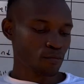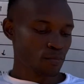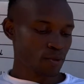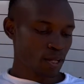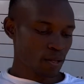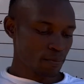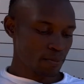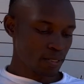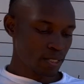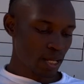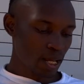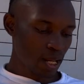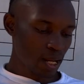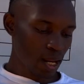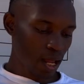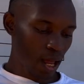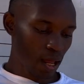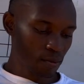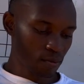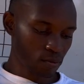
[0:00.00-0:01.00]
capital
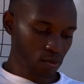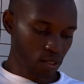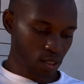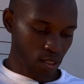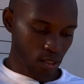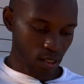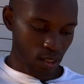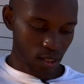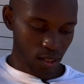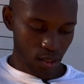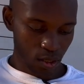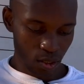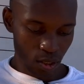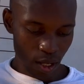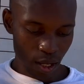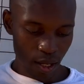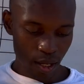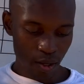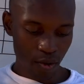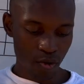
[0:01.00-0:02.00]
until
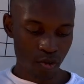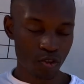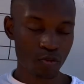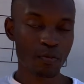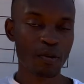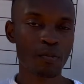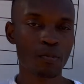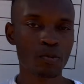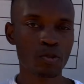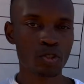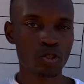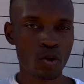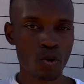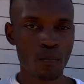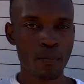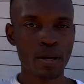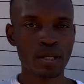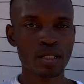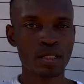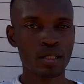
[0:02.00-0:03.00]
a consumable store,
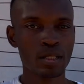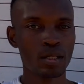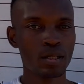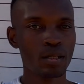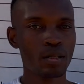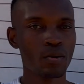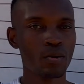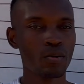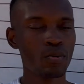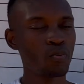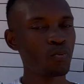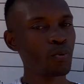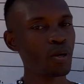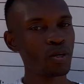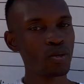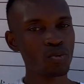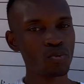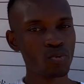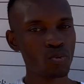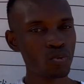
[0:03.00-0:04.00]
but we are
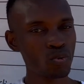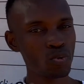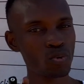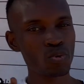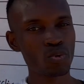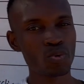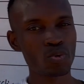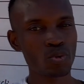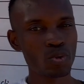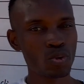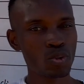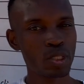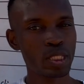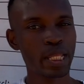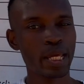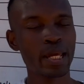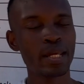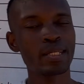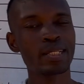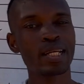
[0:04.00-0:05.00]
not going to use
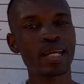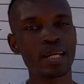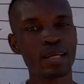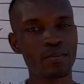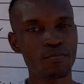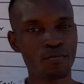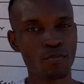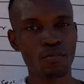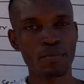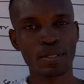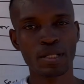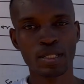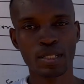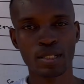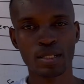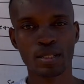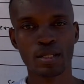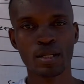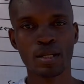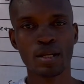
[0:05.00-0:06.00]
the entire information.
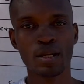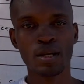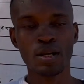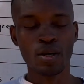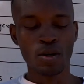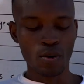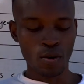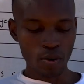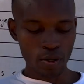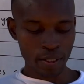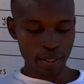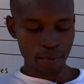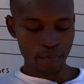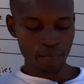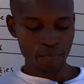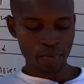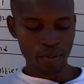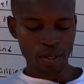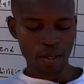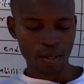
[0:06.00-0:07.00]
Okay,
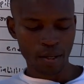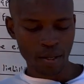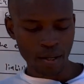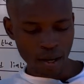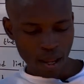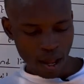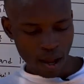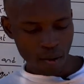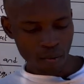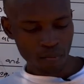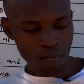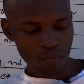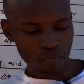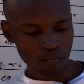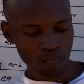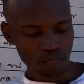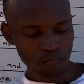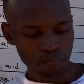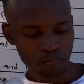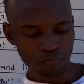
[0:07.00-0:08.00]
now
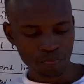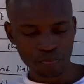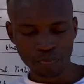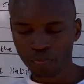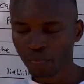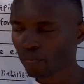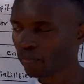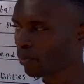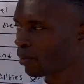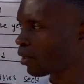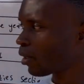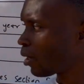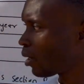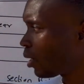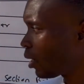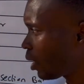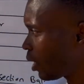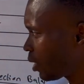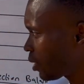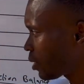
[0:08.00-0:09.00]

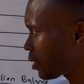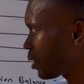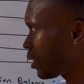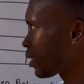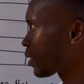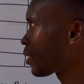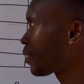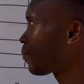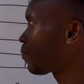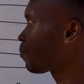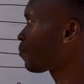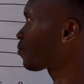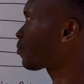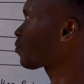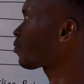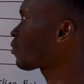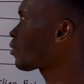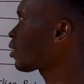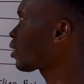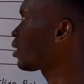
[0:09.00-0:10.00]
let's check
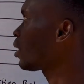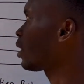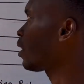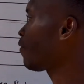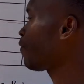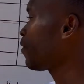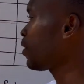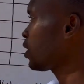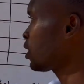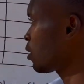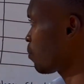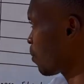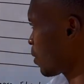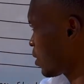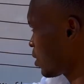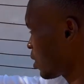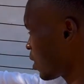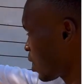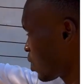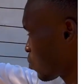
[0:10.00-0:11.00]
the first part that